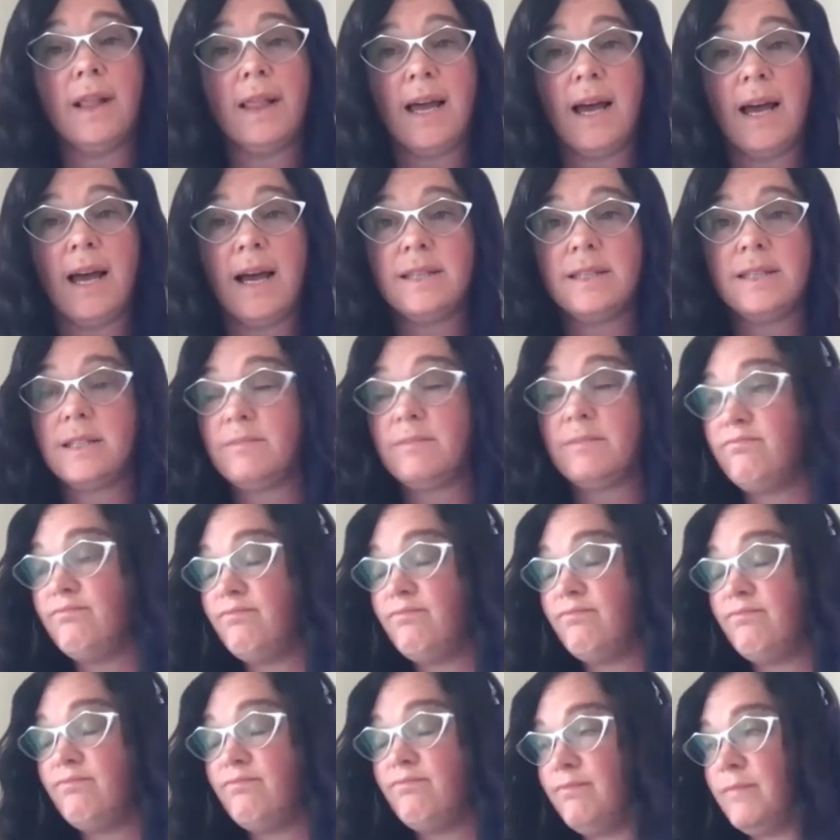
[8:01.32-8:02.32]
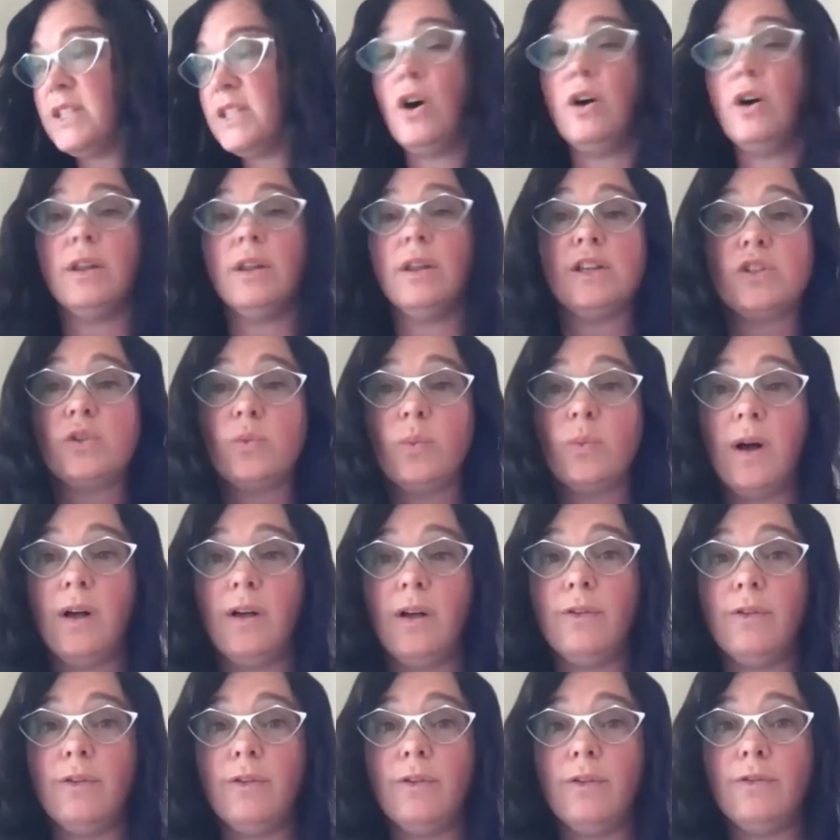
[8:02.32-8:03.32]
over the last, let's call it
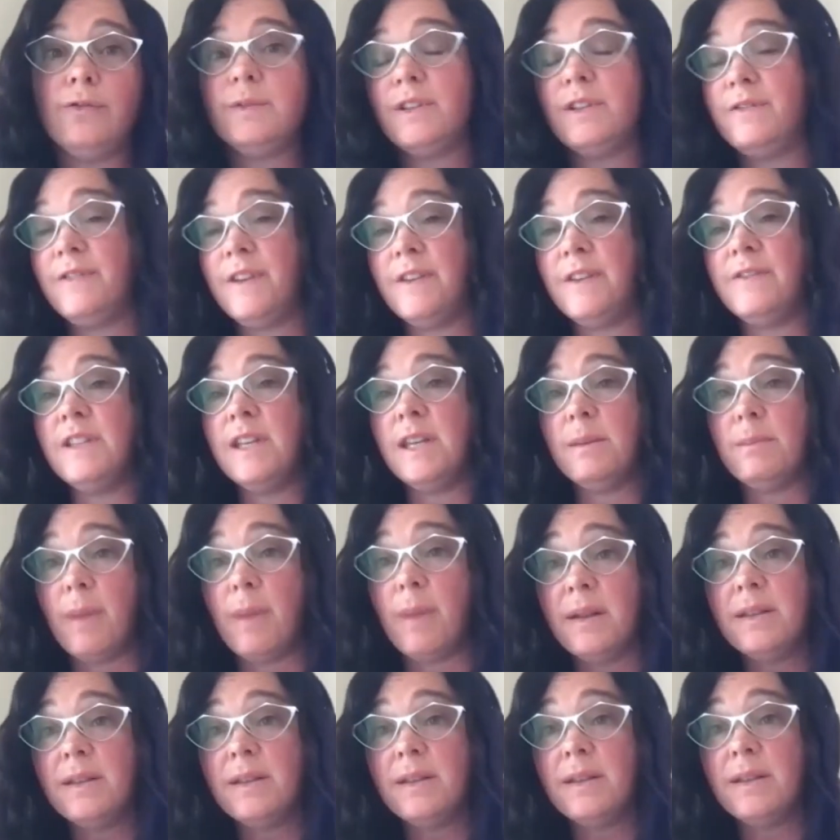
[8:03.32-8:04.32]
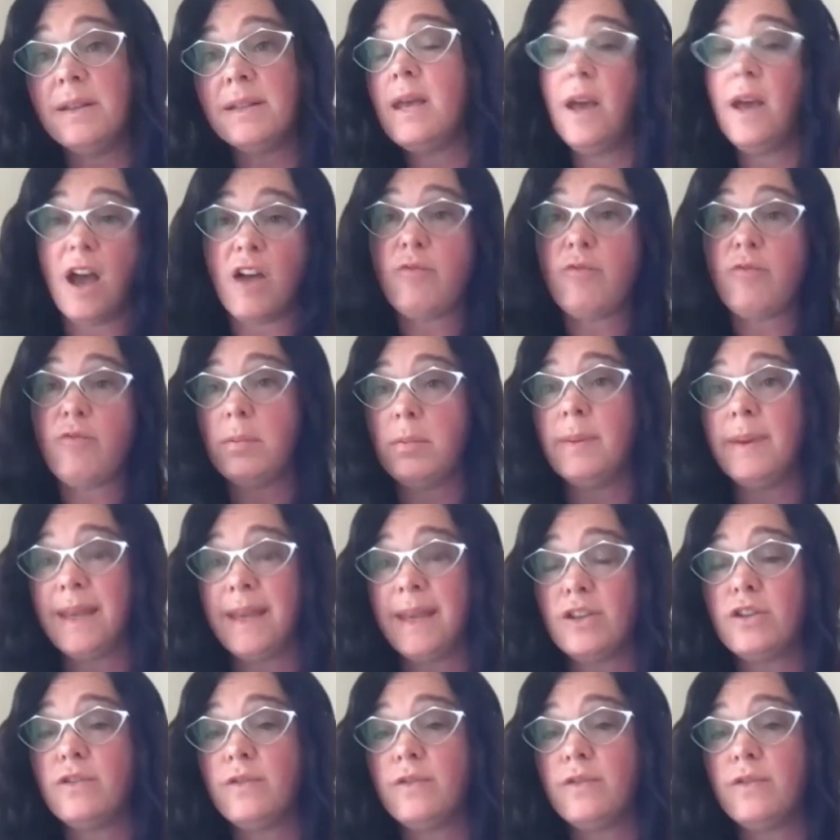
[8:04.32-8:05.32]
12 to 15 months. I've
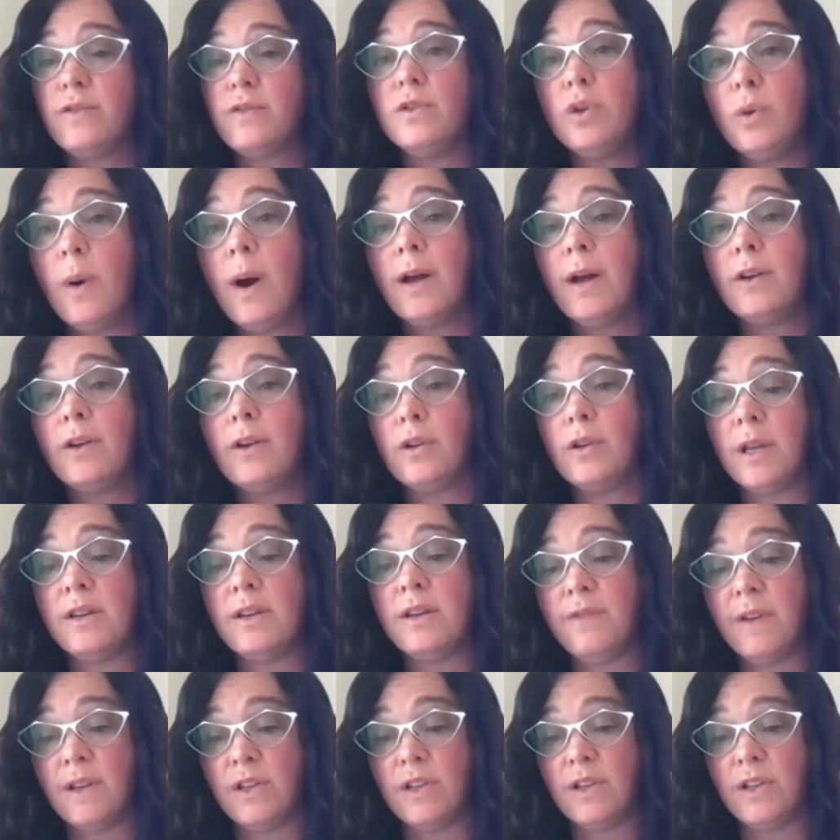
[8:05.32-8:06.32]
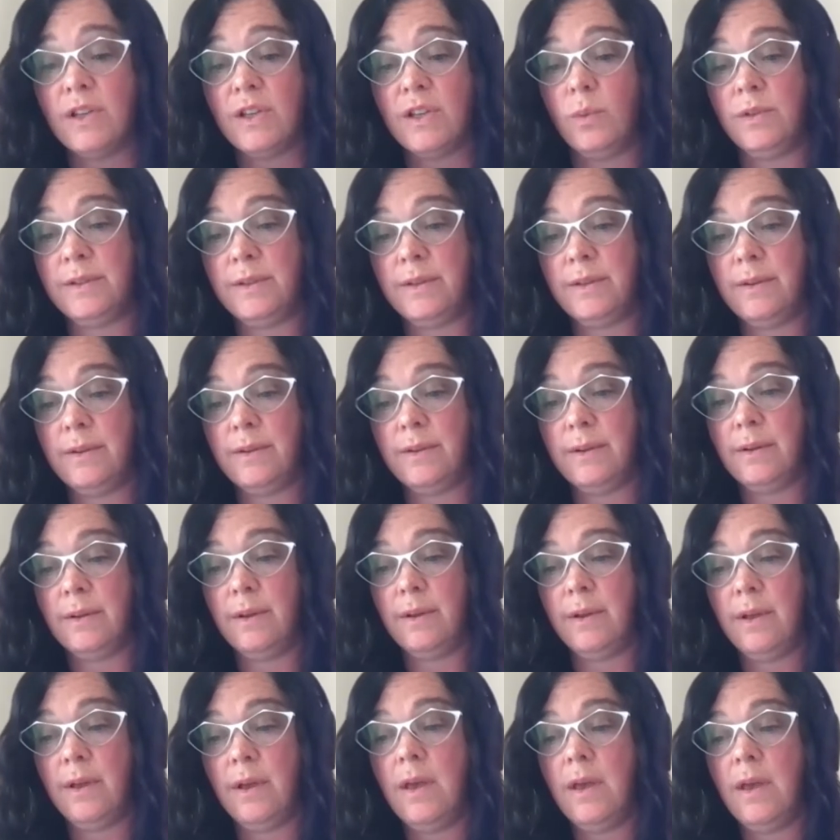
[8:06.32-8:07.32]
probably interviewed 200 individuals.
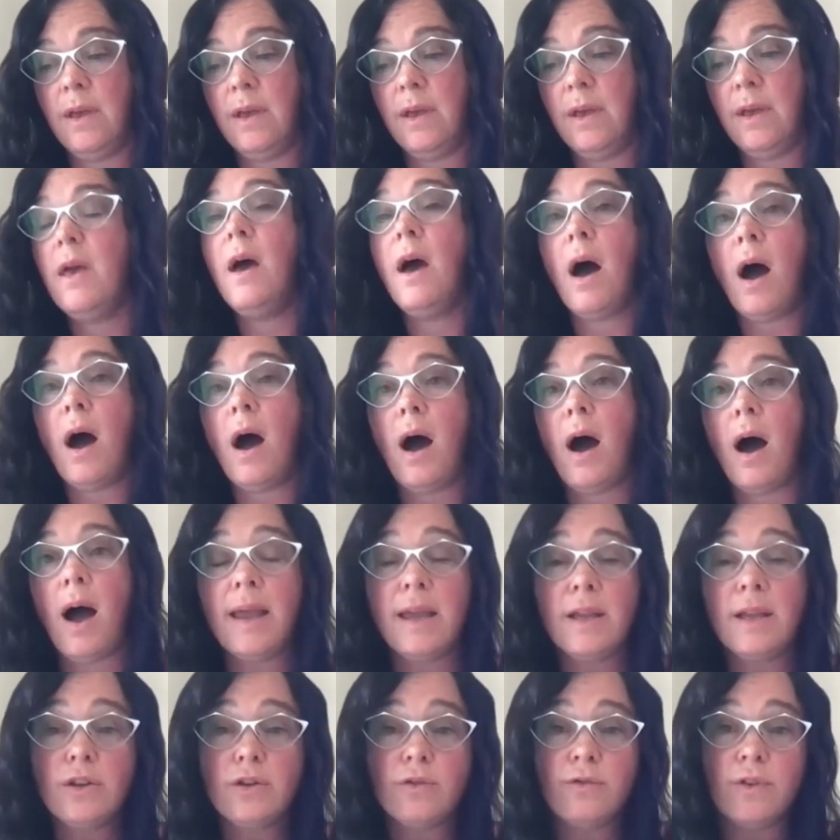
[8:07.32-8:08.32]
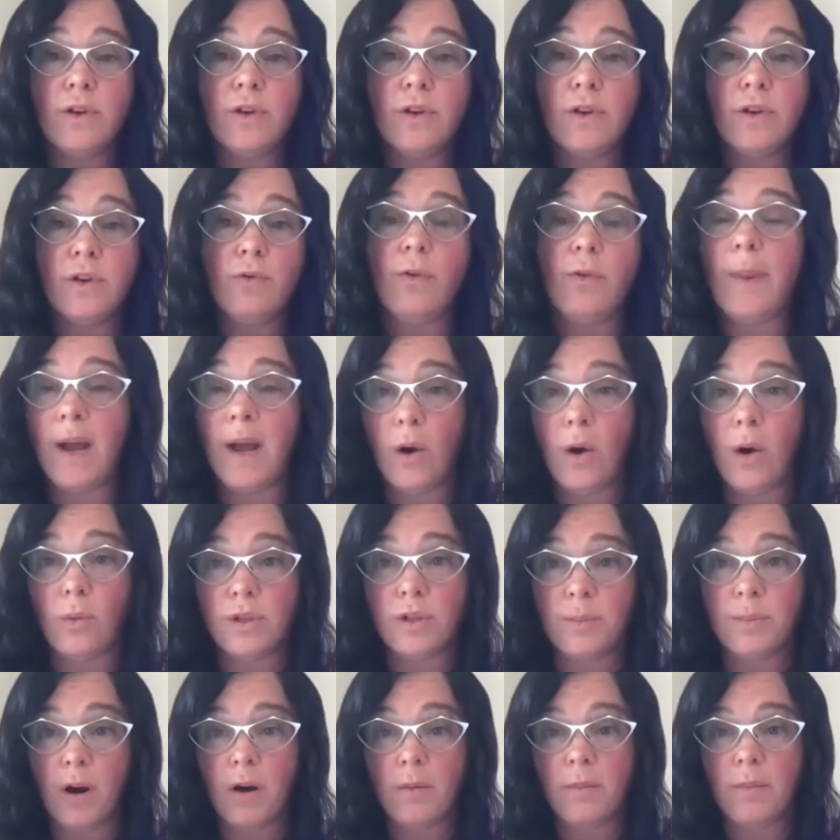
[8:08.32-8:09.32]
I interview for my
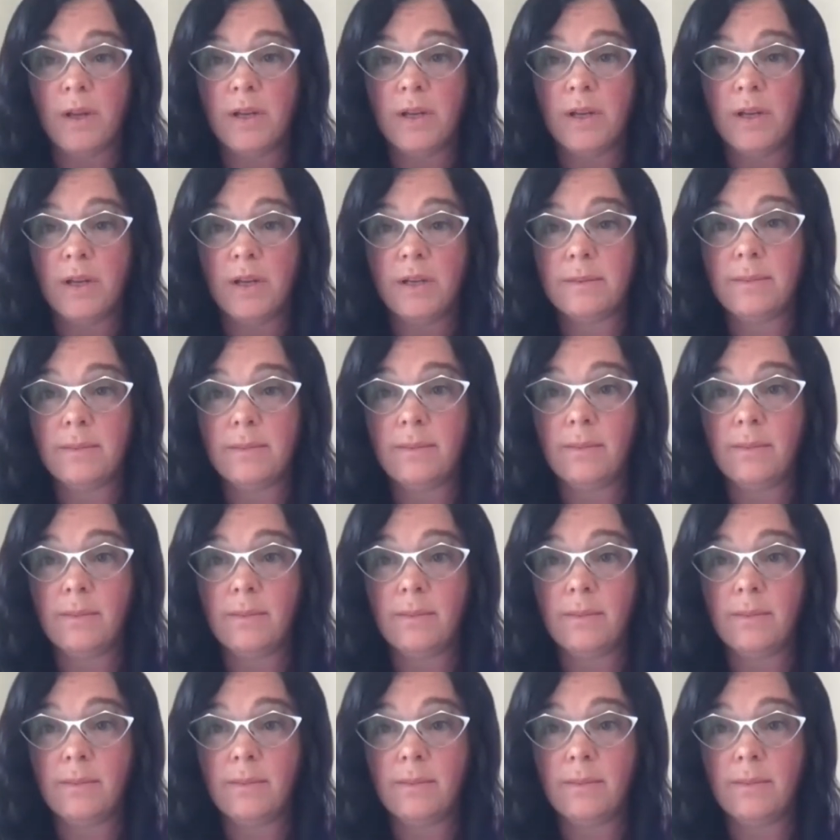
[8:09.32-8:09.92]
own department,